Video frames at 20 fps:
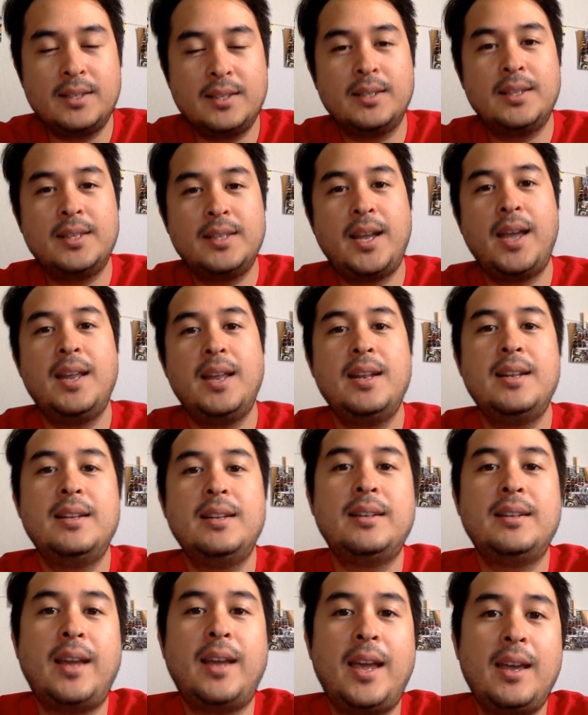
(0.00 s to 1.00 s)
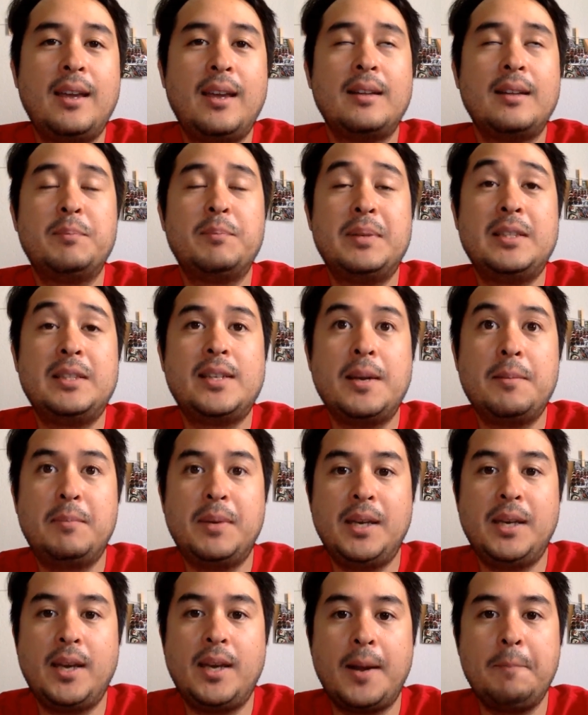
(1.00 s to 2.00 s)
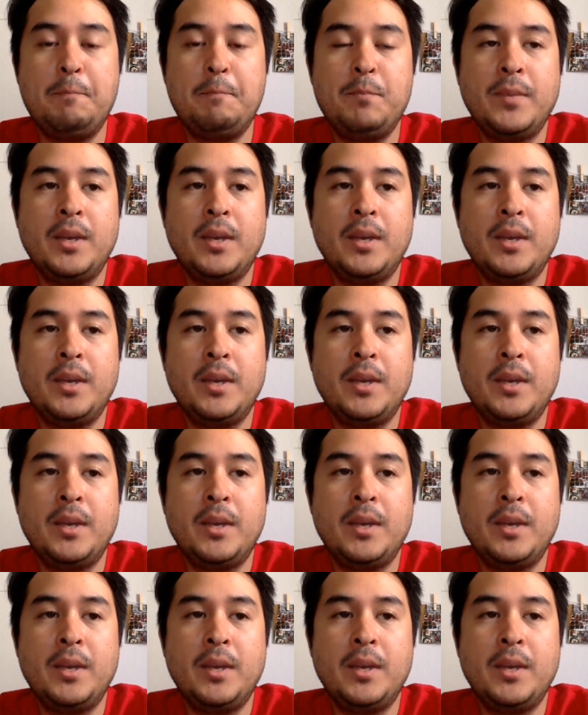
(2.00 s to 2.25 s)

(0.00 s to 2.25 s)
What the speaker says: 10 p.m.,